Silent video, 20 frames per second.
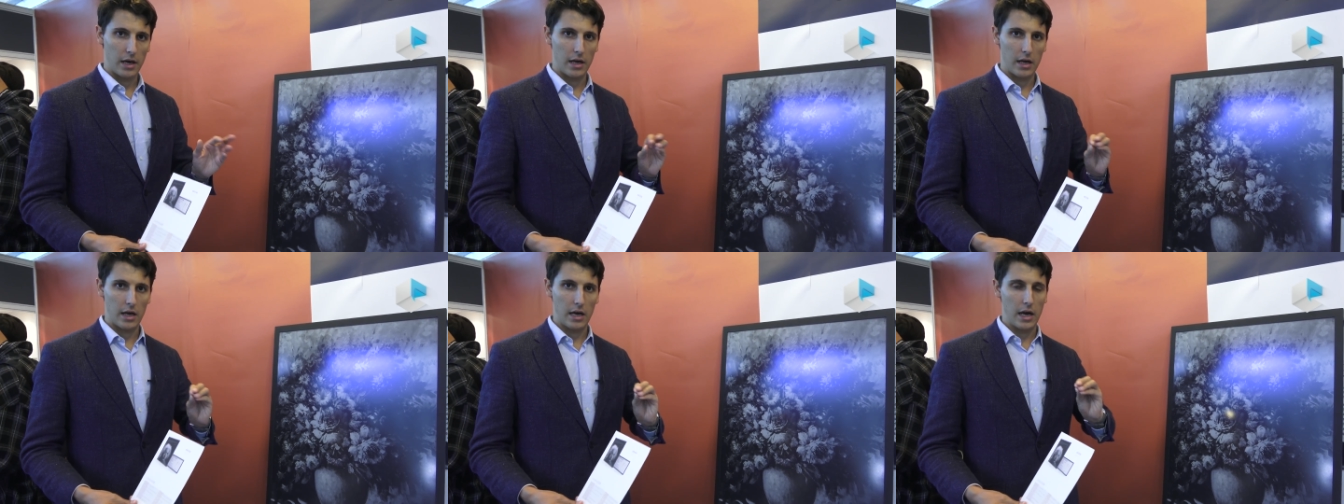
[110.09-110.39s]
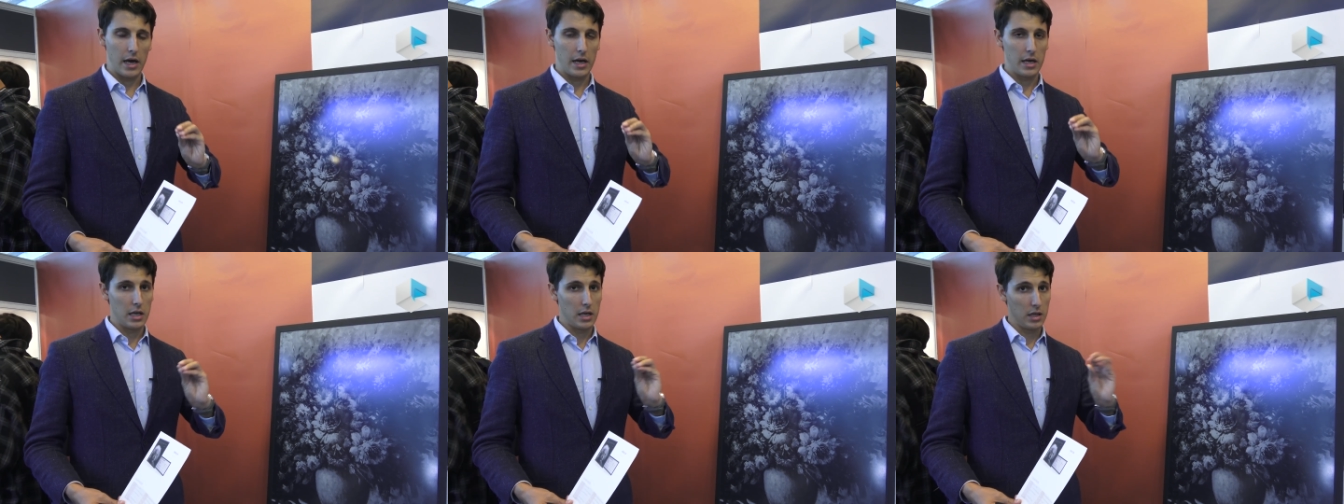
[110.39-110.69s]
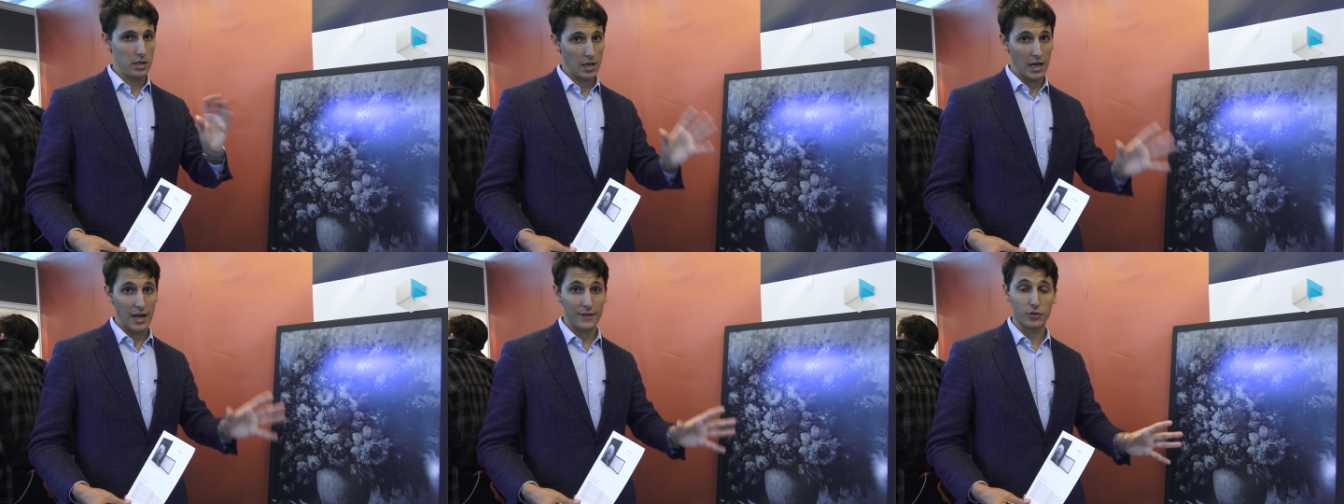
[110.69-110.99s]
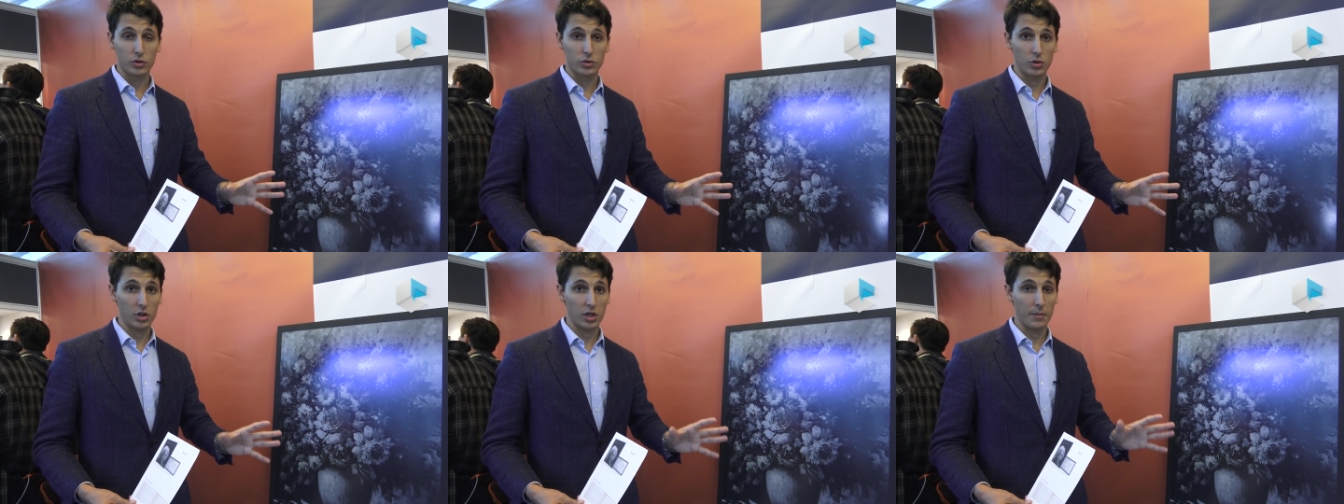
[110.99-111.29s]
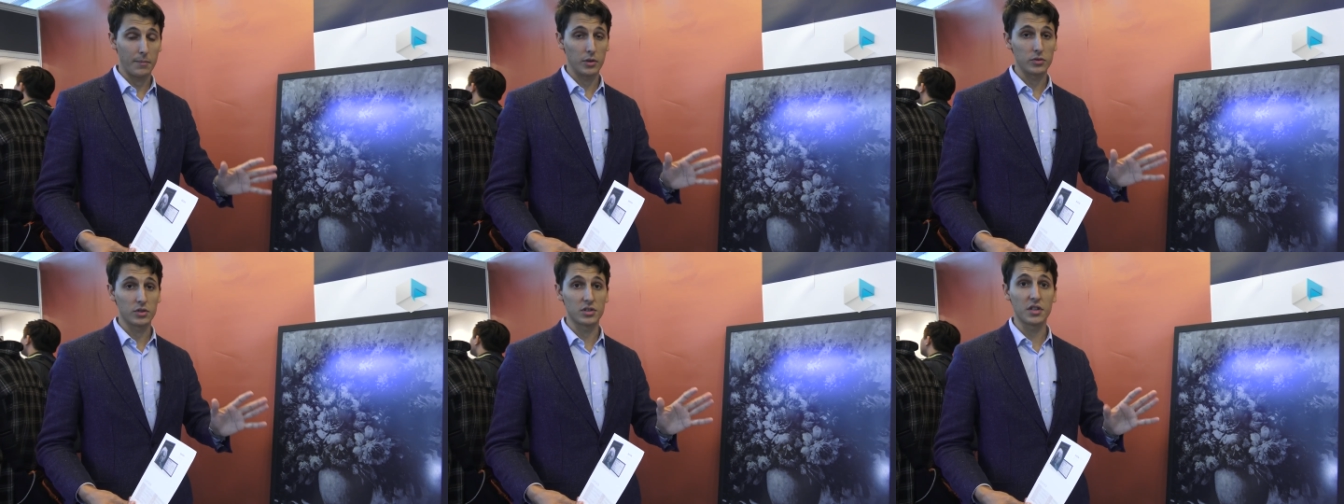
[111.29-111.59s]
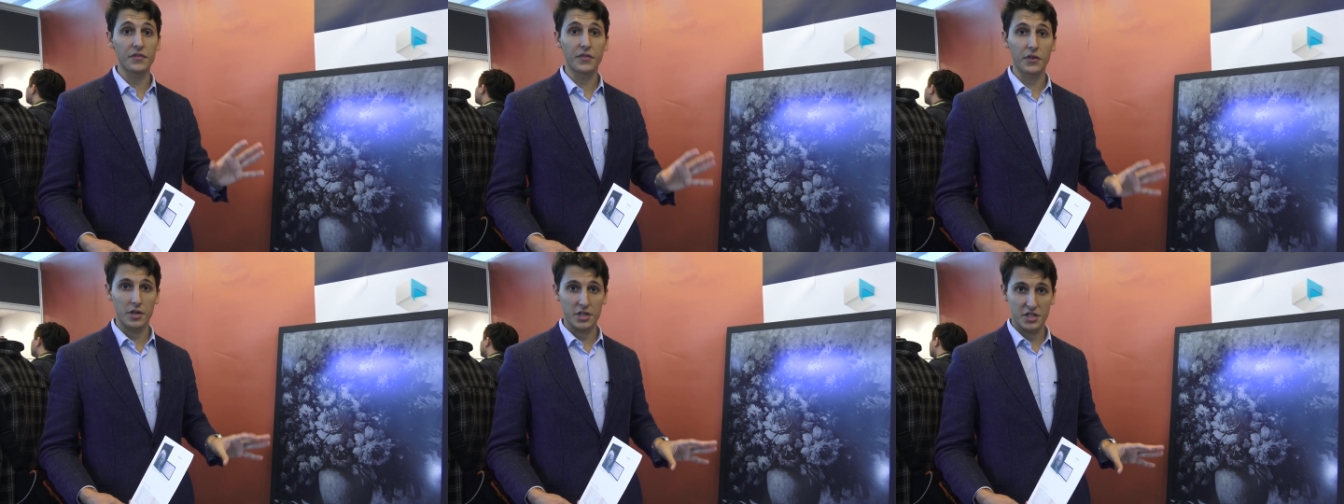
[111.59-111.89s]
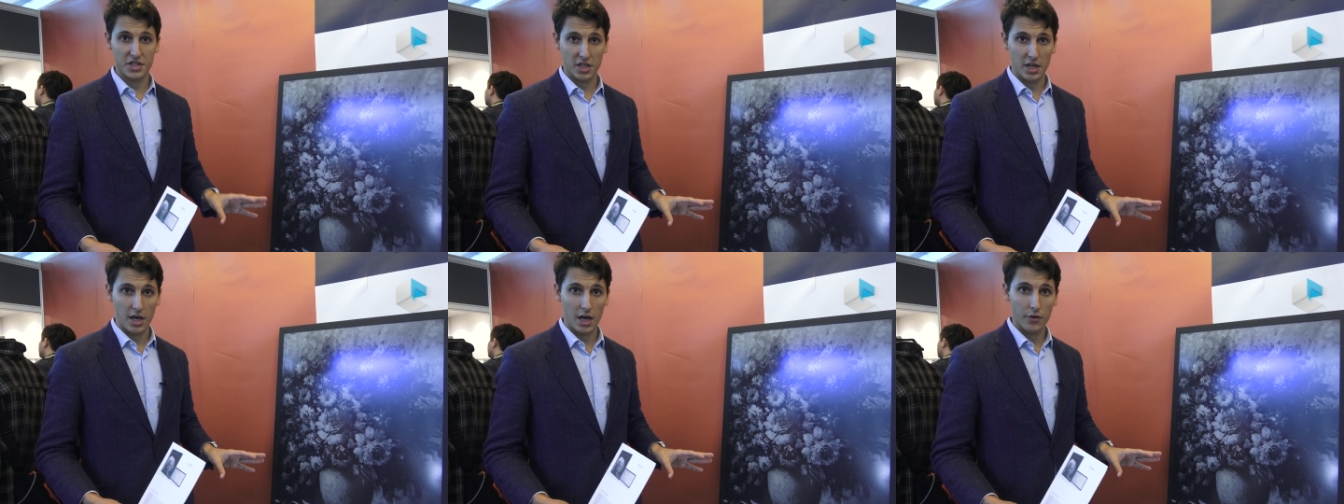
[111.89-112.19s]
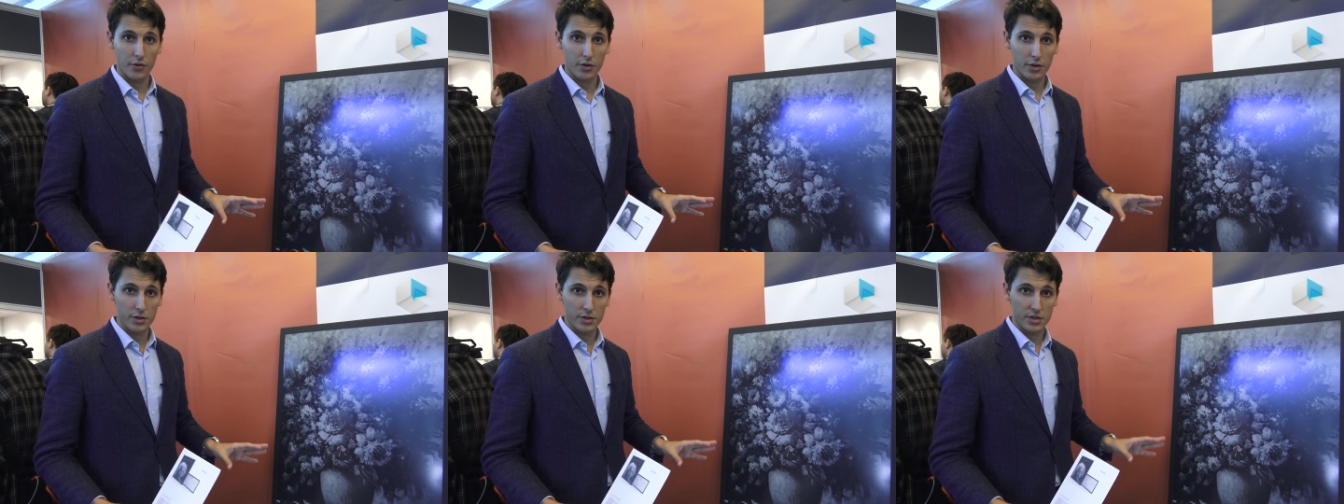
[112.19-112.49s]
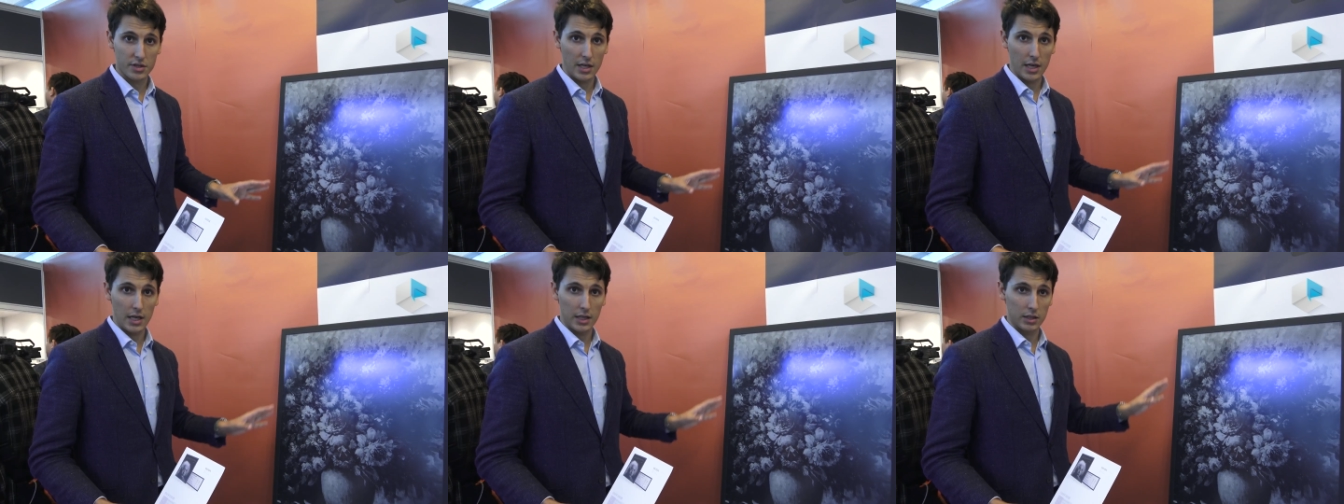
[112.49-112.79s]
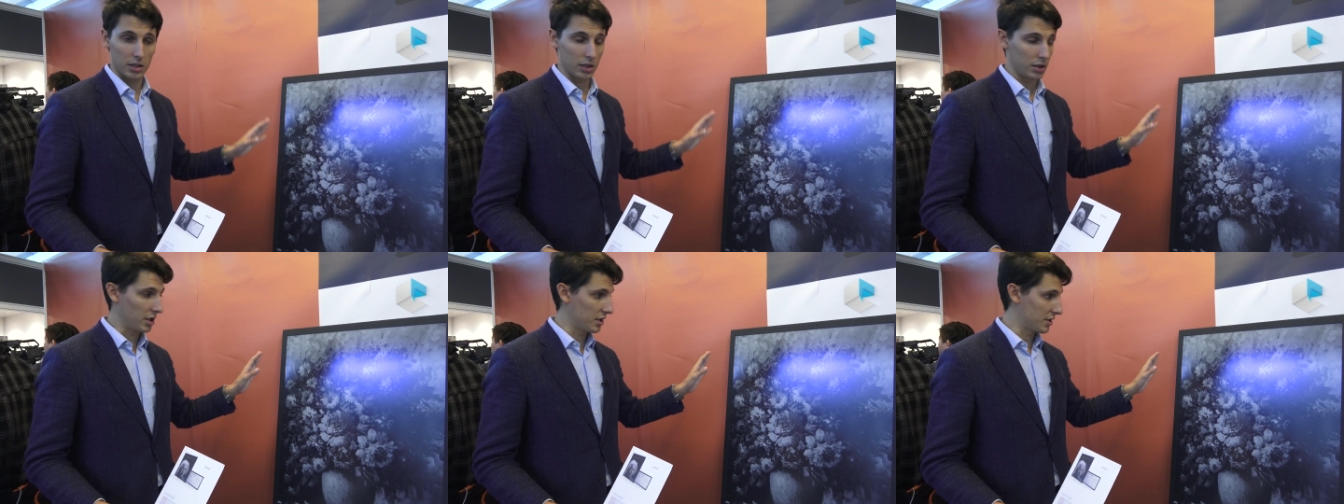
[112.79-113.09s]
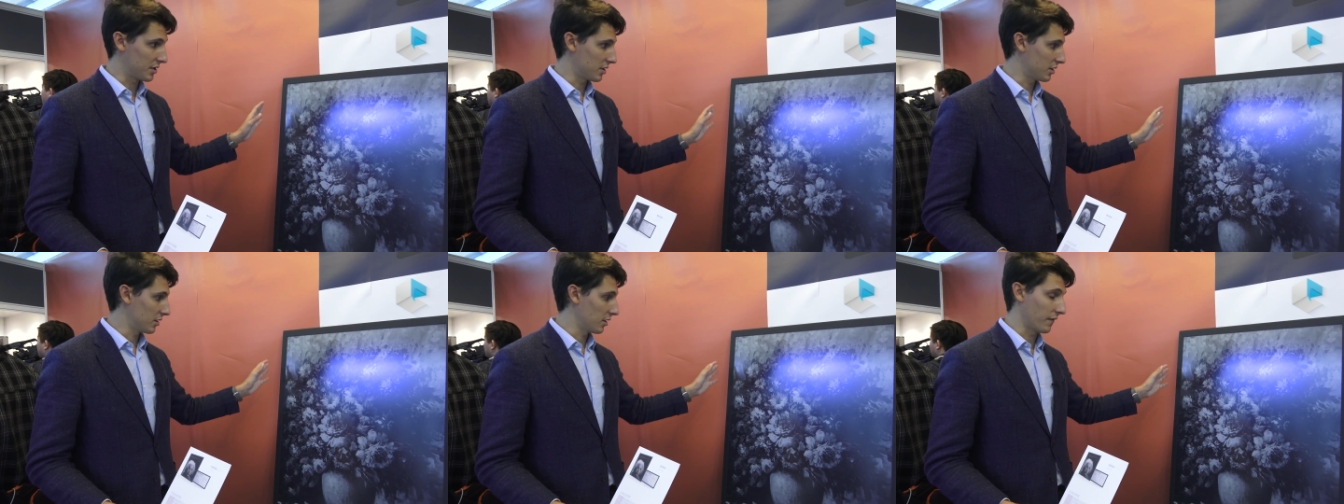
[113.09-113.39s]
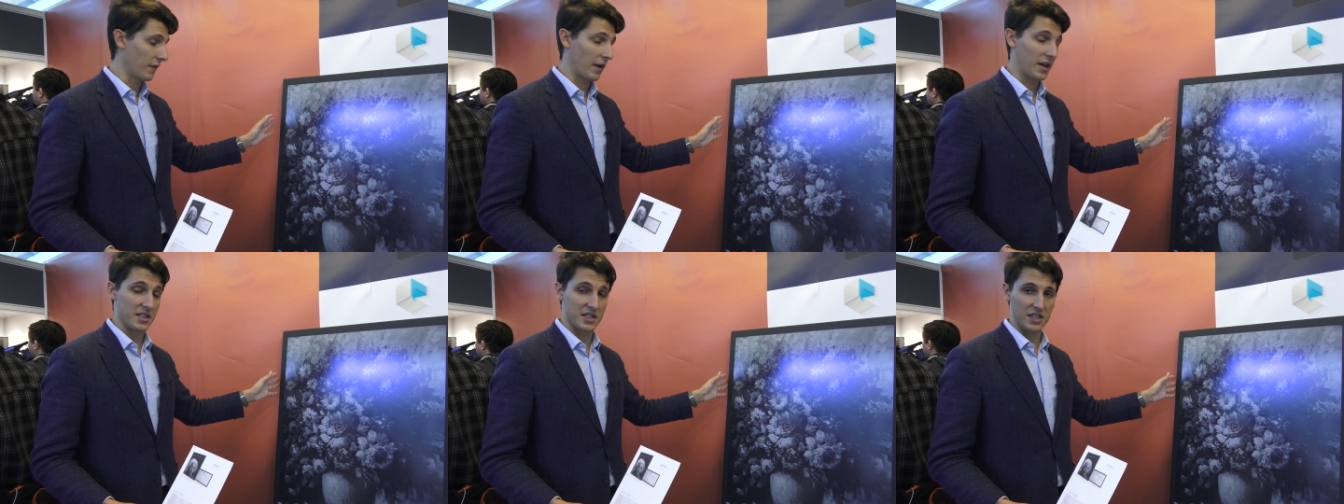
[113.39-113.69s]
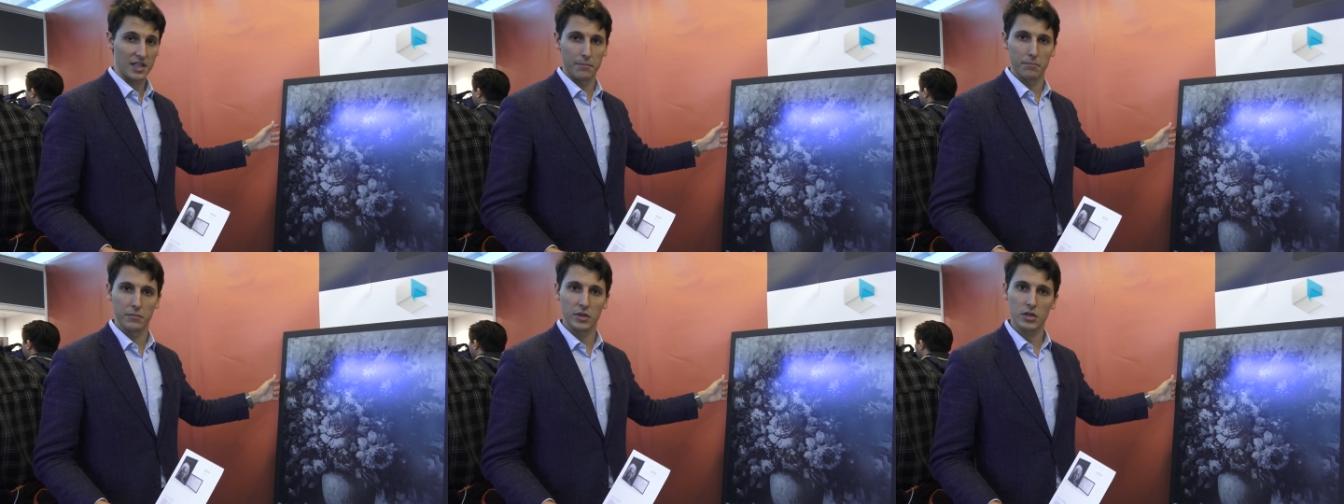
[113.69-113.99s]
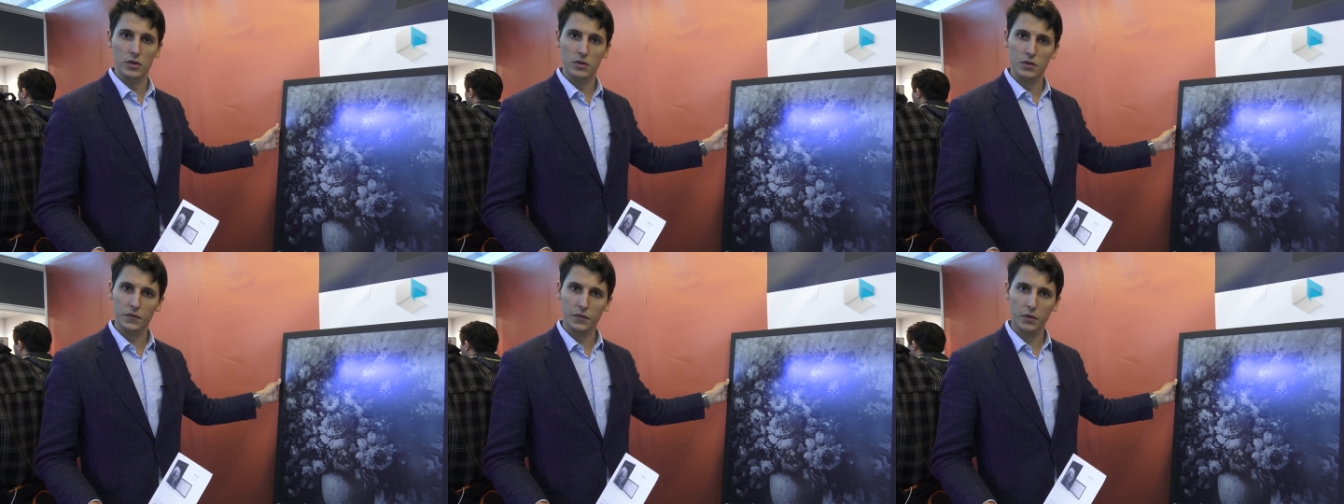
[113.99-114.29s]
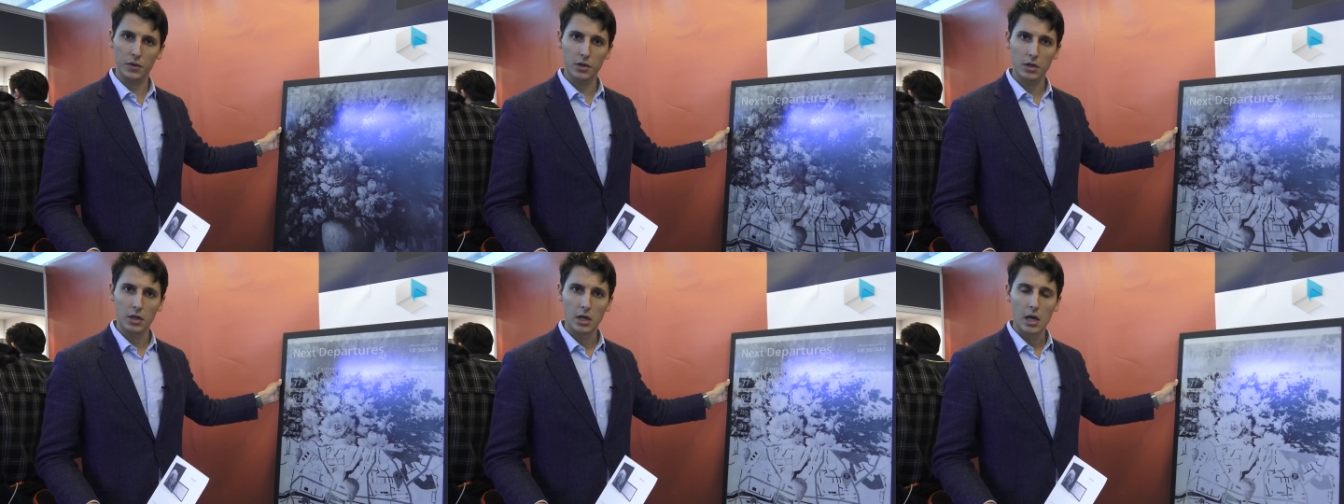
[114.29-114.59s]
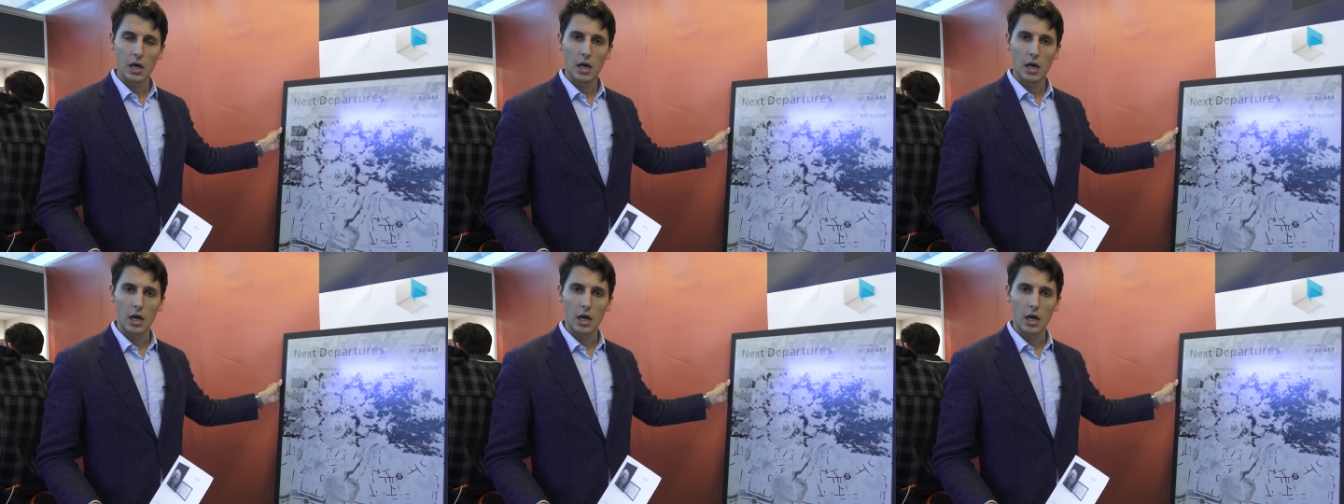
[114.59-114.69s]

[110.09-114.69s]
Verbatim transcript: I have to talk about the different scenarios that this device can be used for.